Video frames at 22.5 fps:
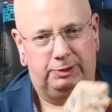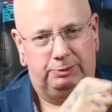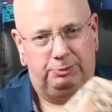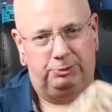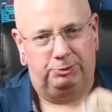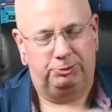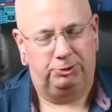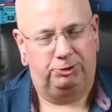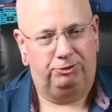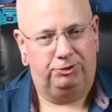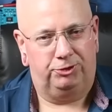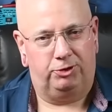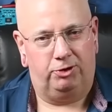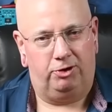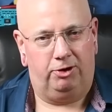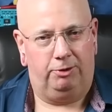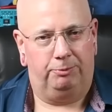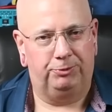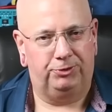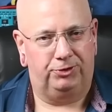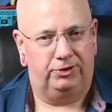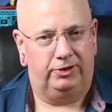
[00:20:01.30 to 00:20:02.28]
of people move their
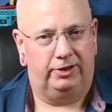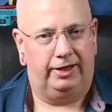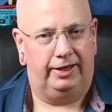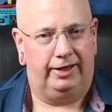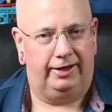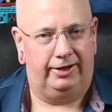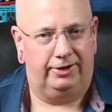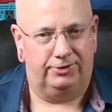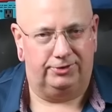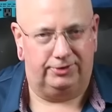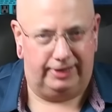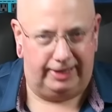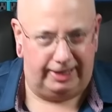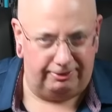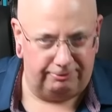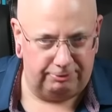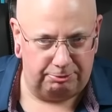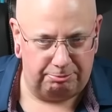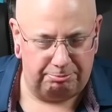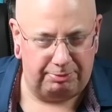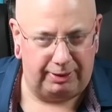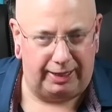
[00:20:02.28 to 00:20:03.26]
arms and legs and
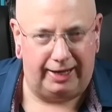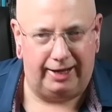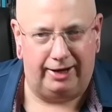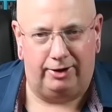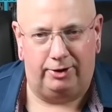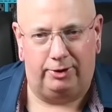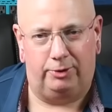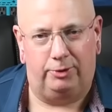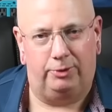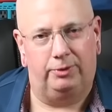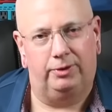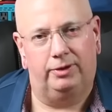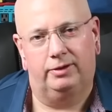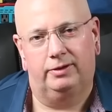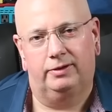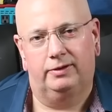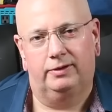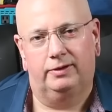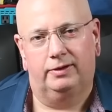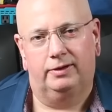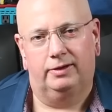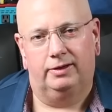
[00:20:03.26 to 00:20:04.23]
have it bow,
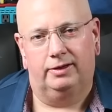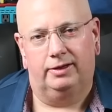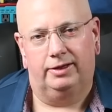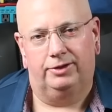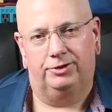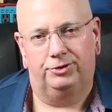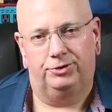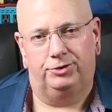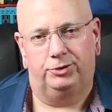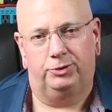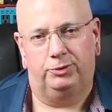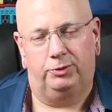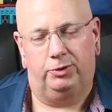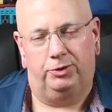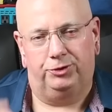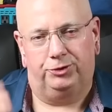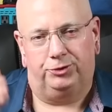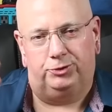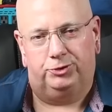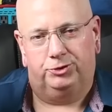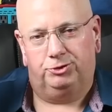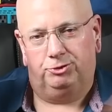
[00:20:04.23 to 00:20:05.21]
and do
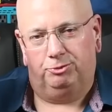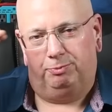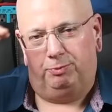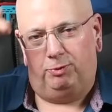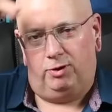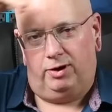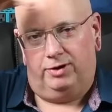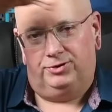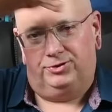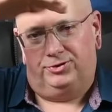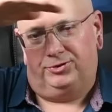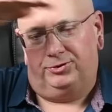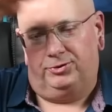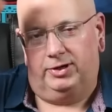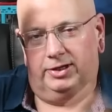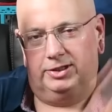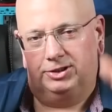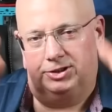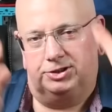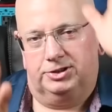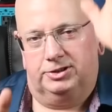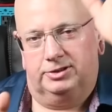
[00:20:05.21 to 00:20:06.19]
all sorts of
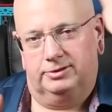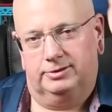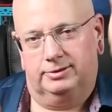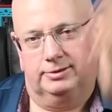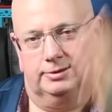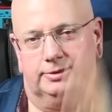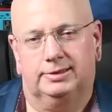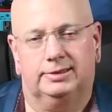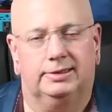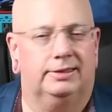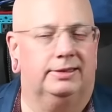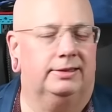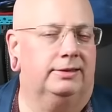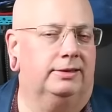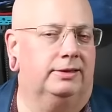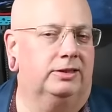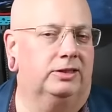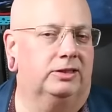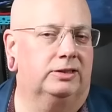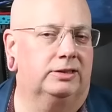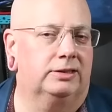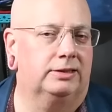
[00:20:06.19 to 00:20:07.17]
prostrations
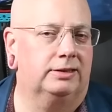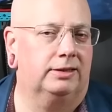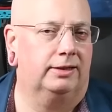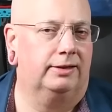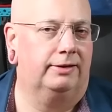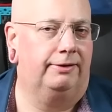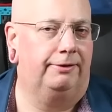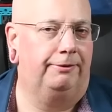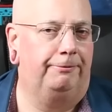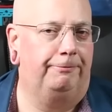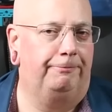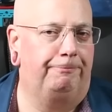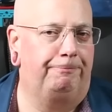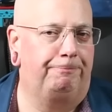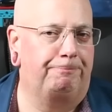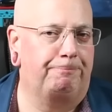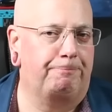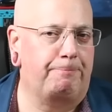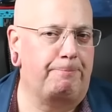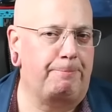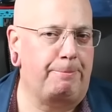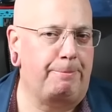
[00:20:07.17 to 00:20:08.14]
and um,
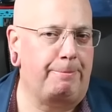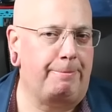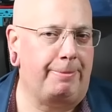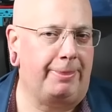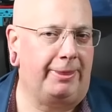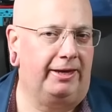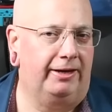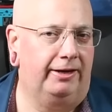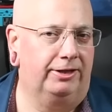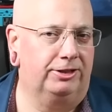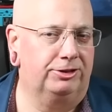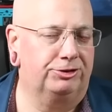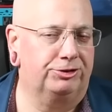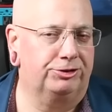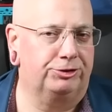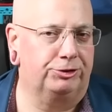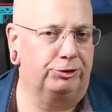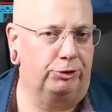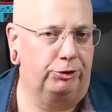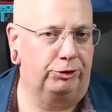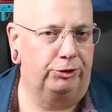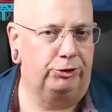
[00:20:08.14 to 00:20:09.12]

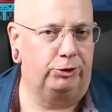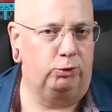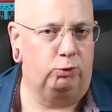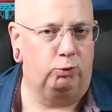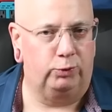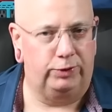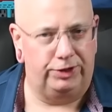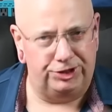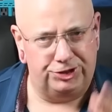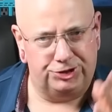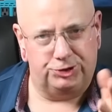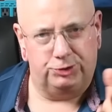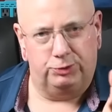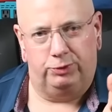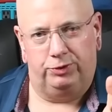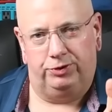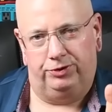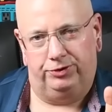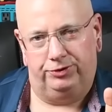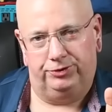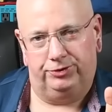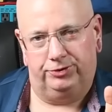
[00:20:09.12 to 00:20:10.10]
external
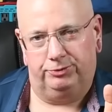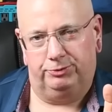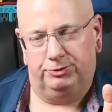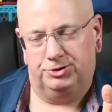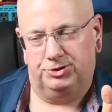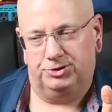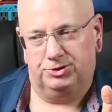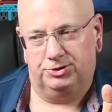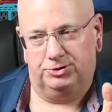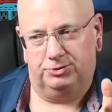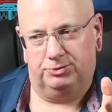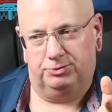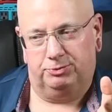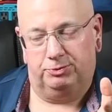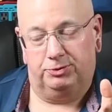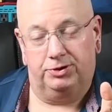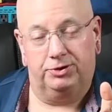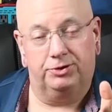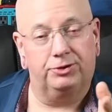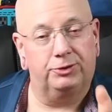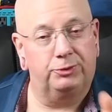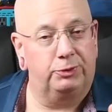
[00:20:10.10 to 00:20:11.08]
rituals, which is
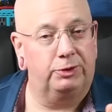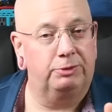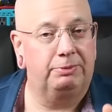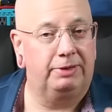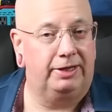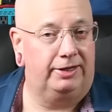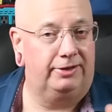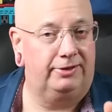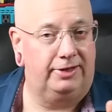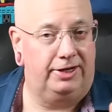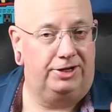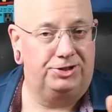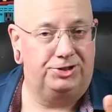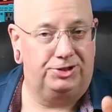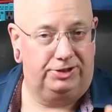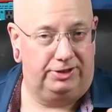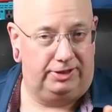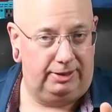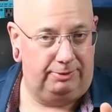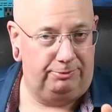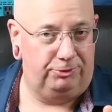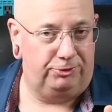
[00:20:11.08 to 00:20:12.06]
where the word
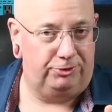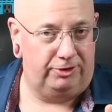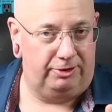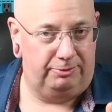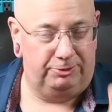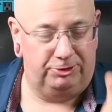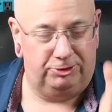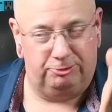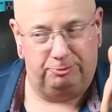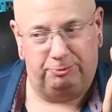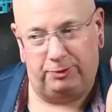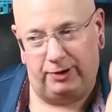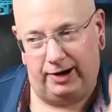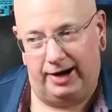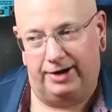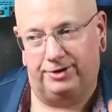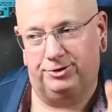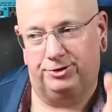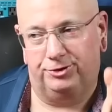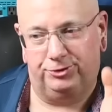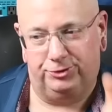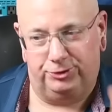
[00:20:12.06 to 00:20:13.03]
meditation comes from. It's a
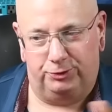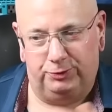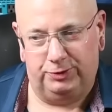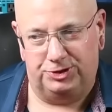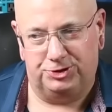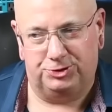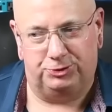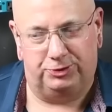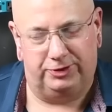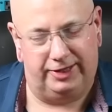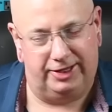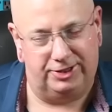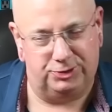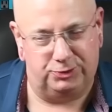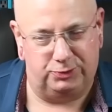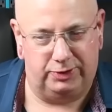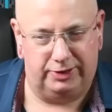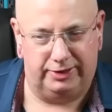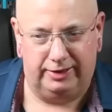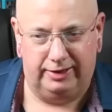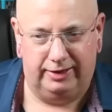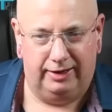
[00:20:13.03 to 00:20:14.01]
practice or ritual. That's
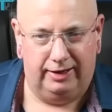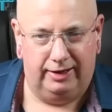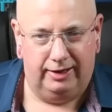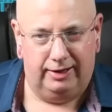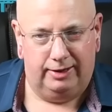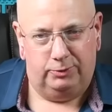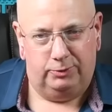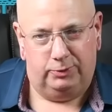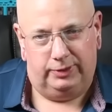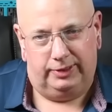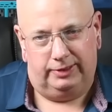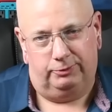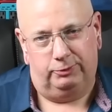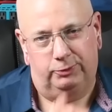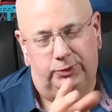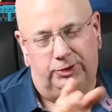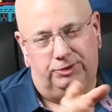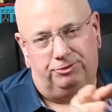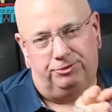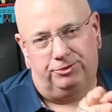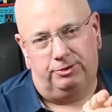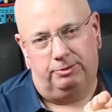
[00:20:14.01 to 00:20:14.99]
what we
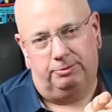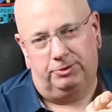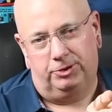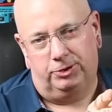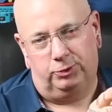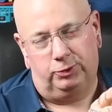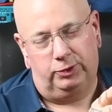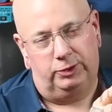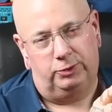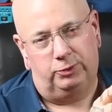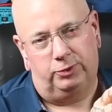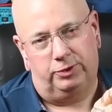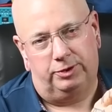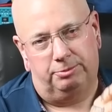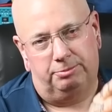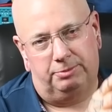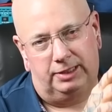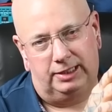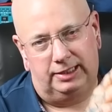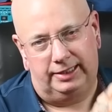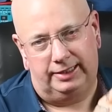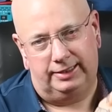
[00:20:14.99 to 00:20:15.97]
went from the Greek word
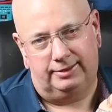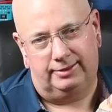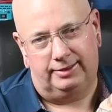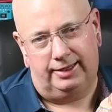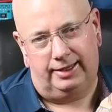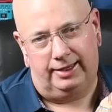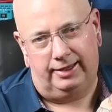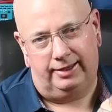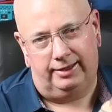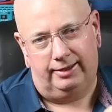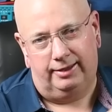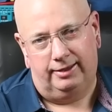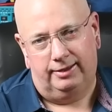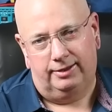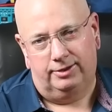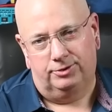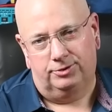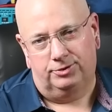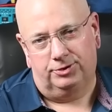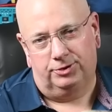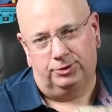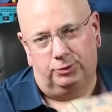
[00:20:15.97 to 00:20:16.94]
melite
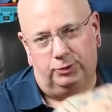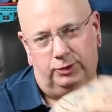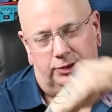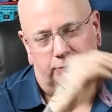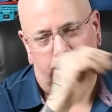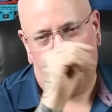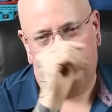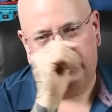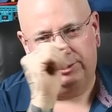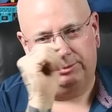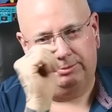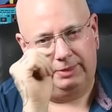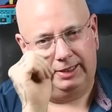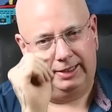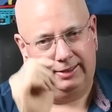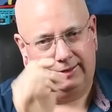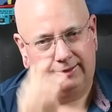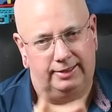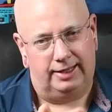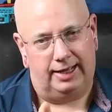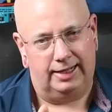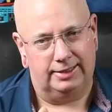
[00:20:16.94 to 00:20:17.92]
to the Greek word
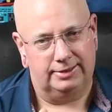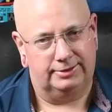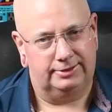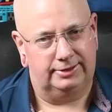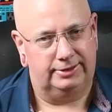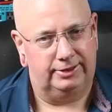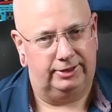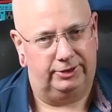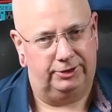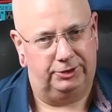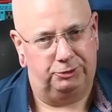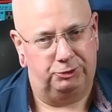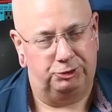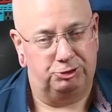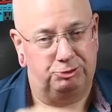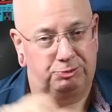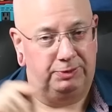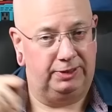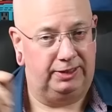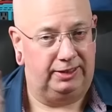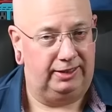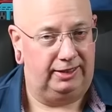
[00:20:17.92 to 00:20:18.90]
meditatio,
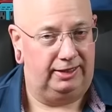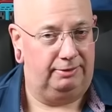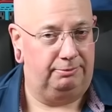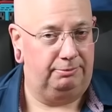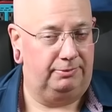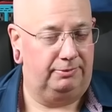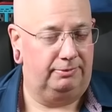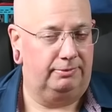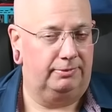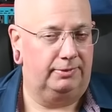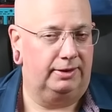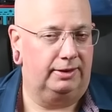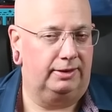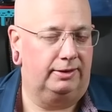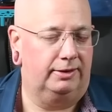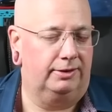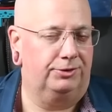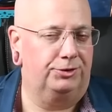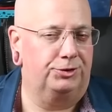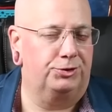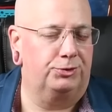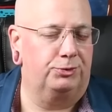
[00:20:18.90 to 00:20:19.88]
which became the
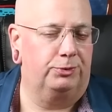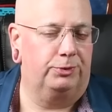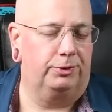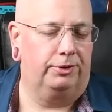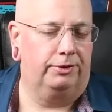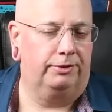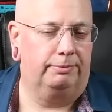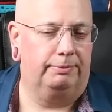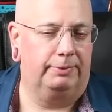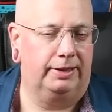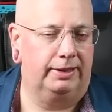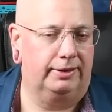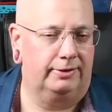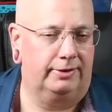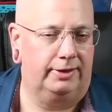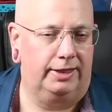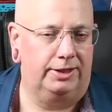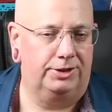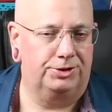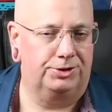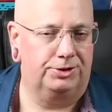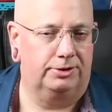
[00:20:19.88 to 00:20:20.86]
English word
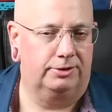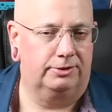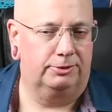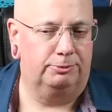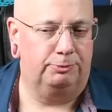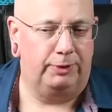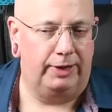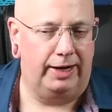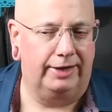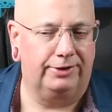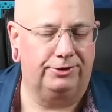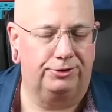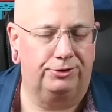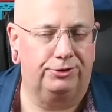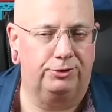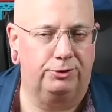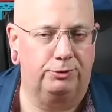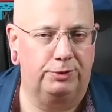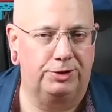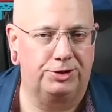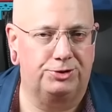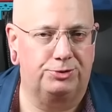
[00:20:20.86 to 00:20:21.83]
meditation. It's practice
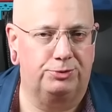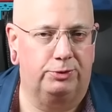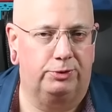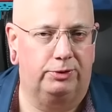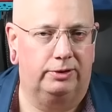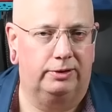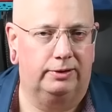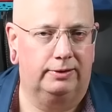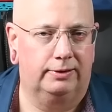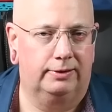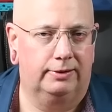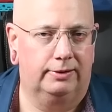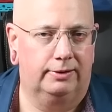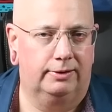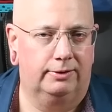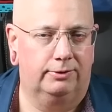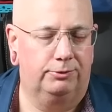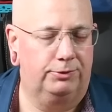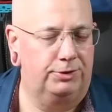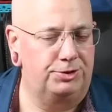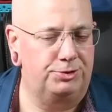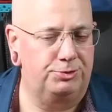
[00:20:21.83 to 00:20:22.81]
or ritual.
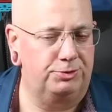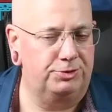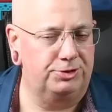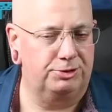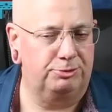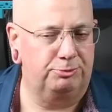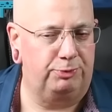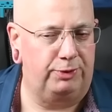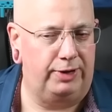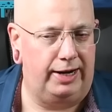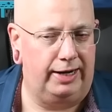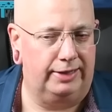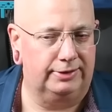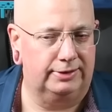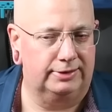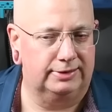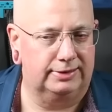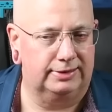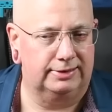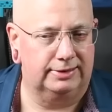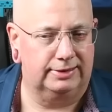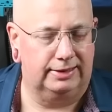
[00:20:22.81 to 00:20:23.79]
Rituals and
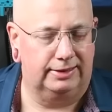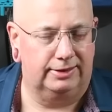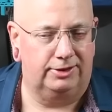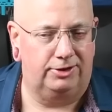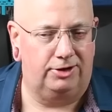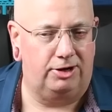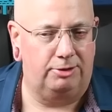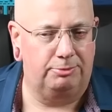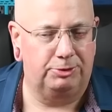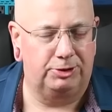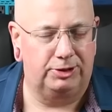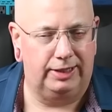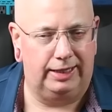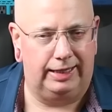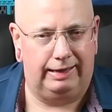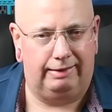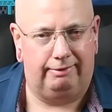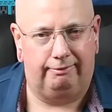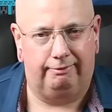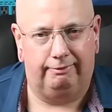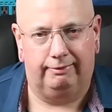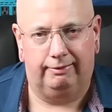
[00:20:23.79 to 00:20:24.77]
practices can calm you
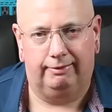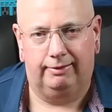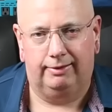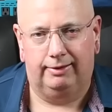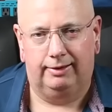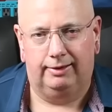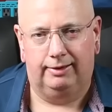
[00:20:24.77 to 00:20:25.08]
down,